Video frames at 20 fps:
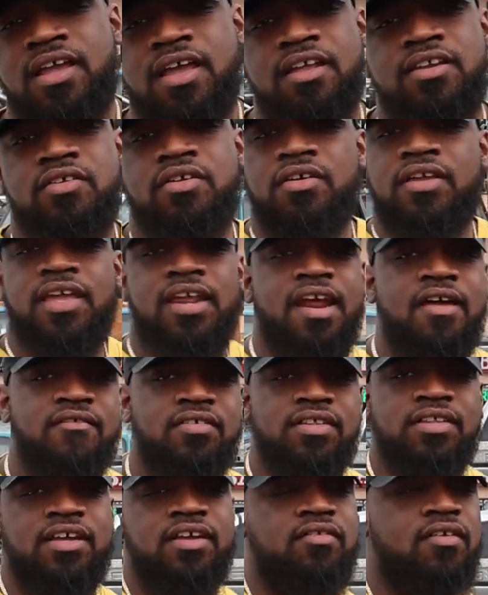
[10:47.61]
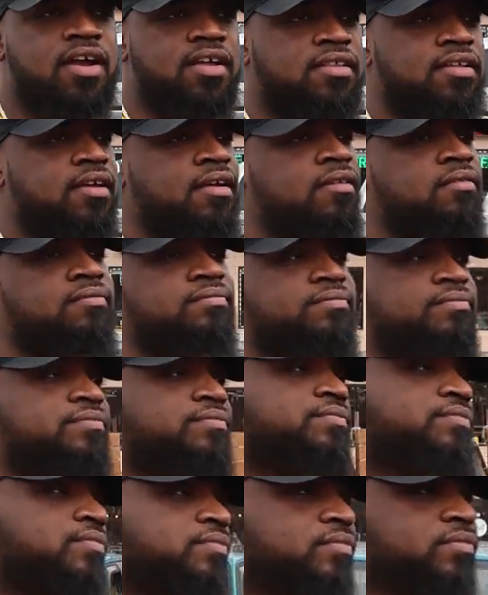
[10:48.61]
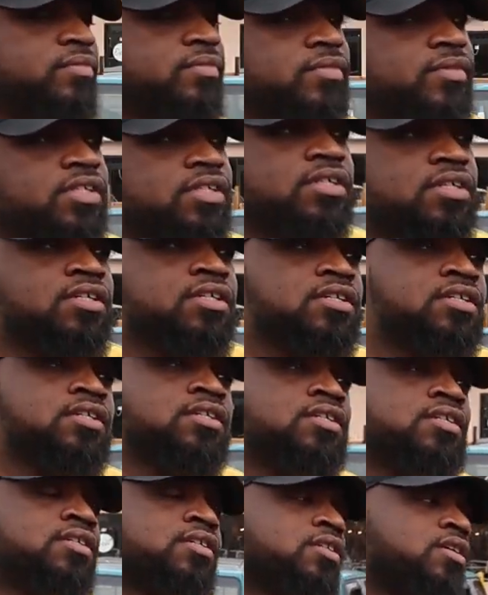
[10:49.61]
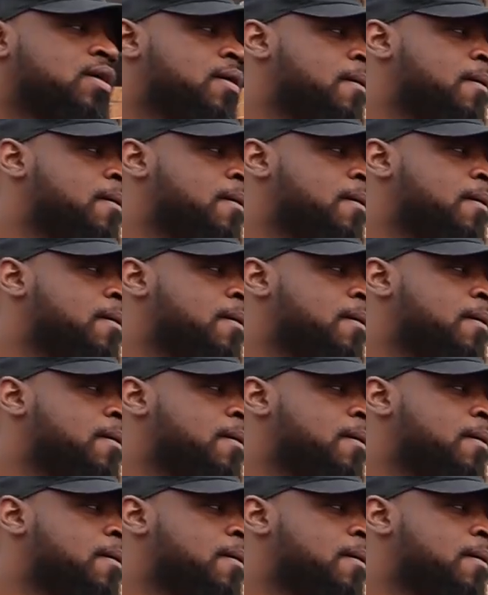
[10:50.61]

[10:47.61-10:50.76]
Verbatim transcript: And you can get everything right there. And that's it for us.